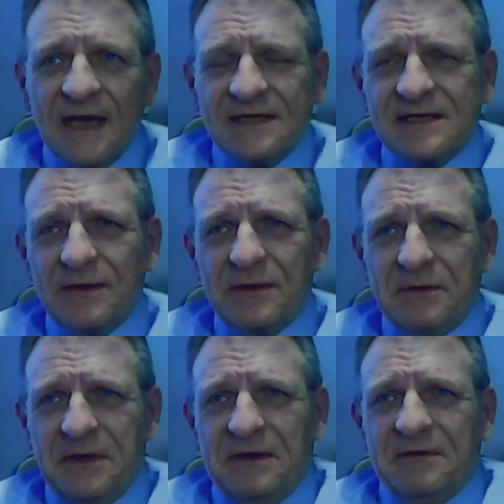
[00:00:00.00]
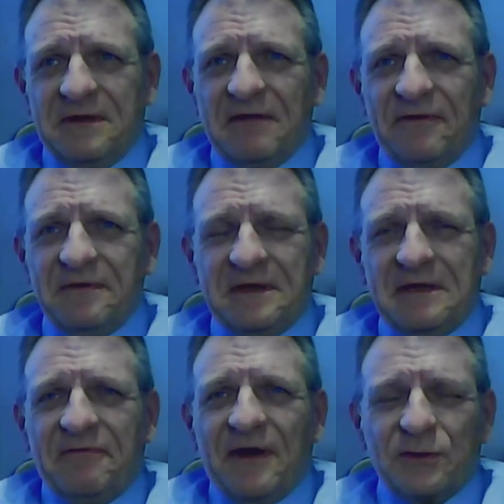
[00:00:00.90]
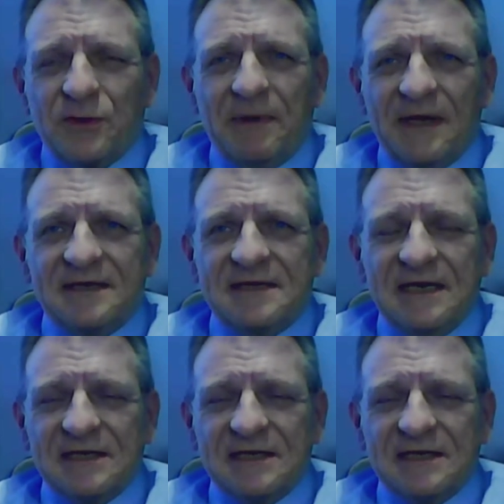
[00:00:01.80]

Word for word: So you know the the vulnerability